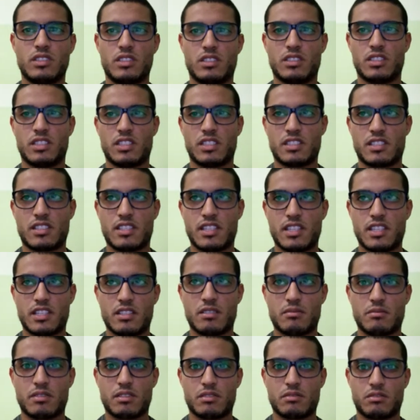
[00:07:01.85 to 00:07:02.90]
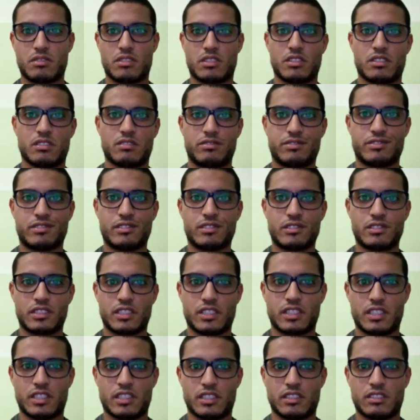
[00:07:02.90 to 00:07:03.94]
Let's say about
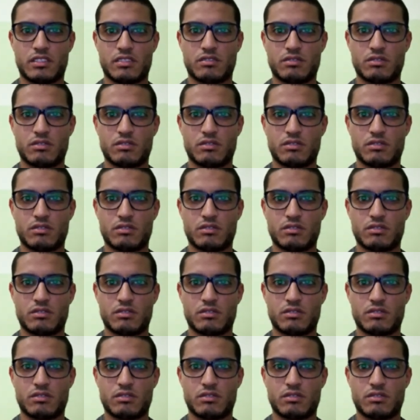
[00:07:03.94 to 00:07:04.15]
40